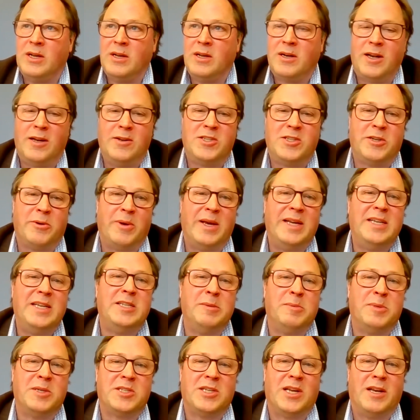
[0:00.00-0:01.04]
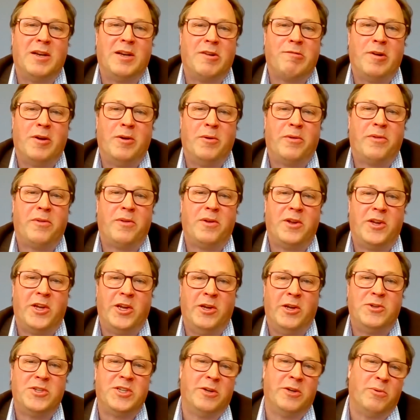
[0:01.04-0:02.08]
close to 80% growth
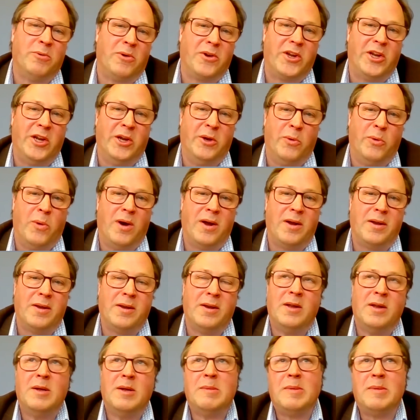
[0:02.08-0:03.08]
Q2 on Q1,